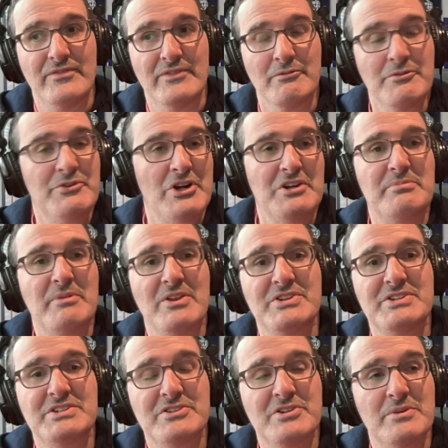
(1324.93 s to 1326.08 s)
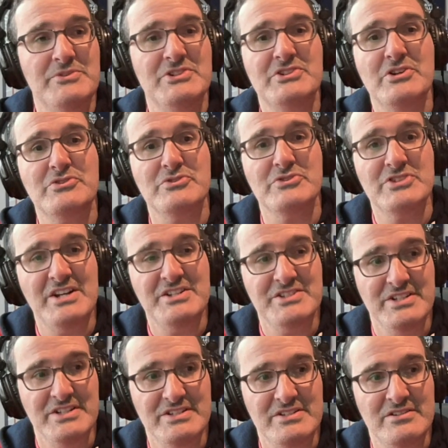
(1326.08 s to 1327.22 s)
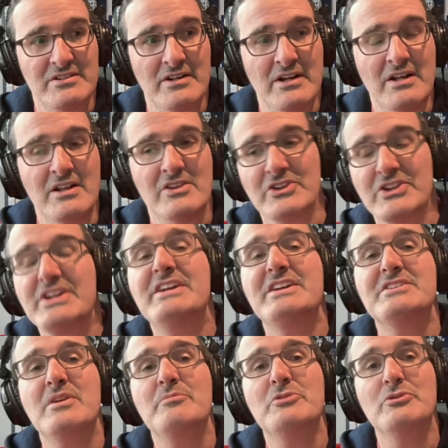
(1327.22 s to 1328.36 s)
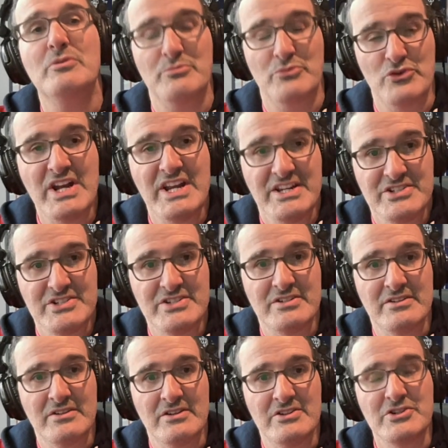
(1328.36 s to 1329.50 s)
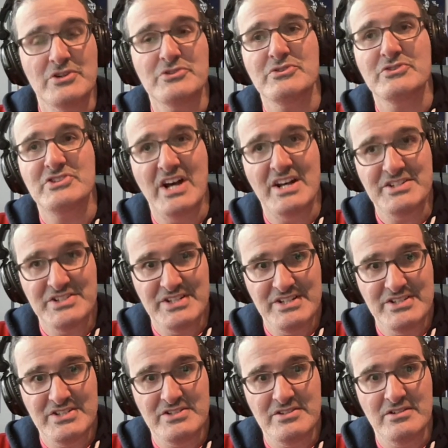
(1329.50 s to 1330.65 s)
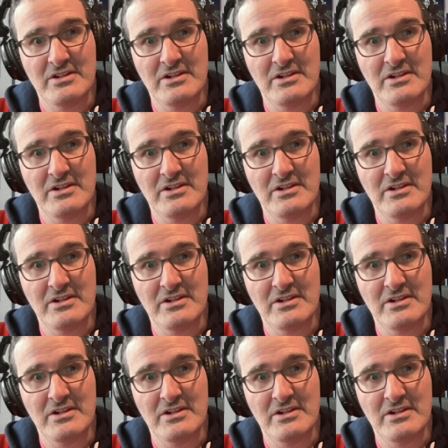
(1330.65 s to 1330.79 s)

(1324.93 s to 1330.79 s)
And we've talked about this in terms of social justice. The league has come to embrace social justice.